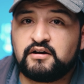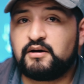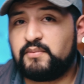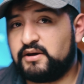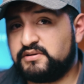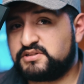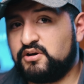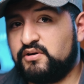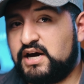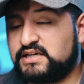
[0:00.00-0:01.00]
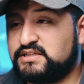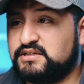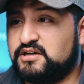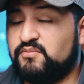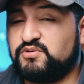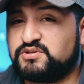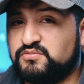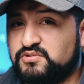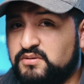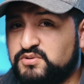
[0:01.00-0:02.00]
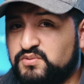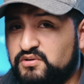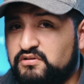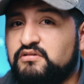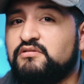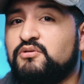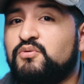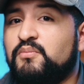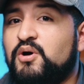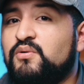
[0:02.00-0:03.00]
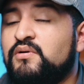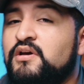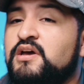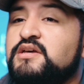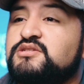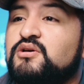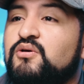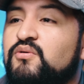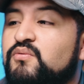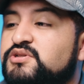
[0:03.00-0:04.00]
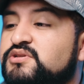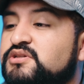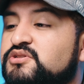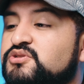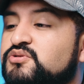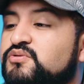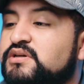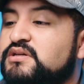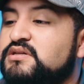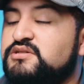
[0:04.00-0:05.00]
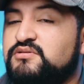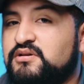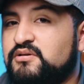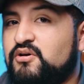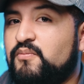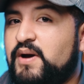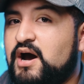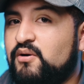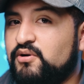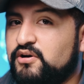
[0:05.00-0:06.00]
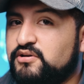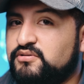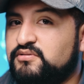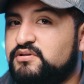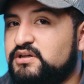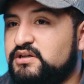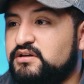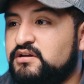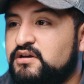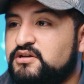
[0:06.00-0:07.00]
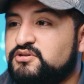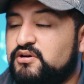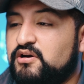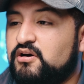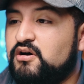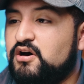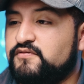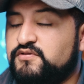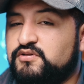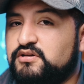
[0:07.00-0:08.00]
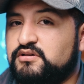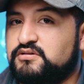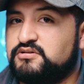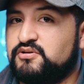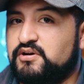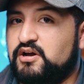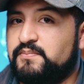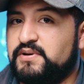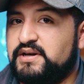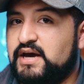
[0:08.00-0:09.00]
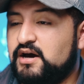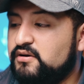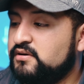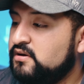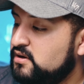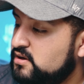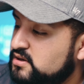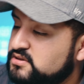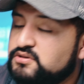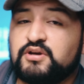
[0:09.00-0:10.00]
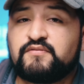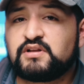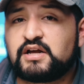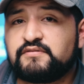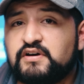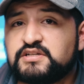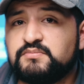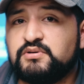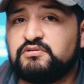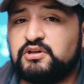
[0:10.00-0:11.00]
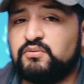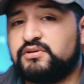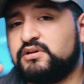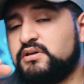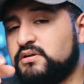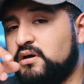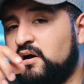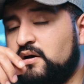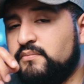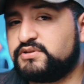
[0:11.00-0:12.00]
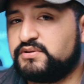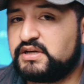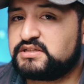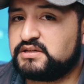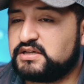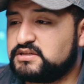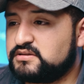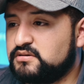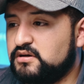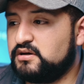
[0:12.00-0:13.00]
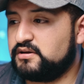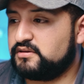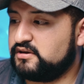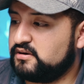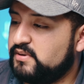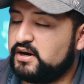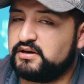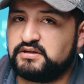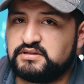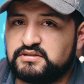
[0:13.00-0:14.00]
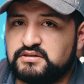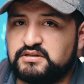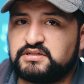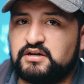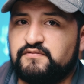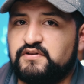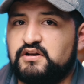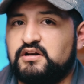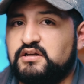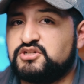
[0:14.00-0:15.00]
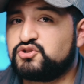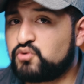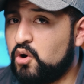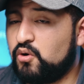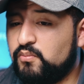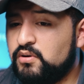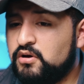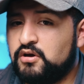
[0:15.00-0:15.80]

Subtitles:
about this Godox is it comes with a little remote. So what you can do is you can go power, you can turn it off, you can turn it up and down. So you have a lot of flexibility with it. So that's the nice thing about it, is instead of getting a strobe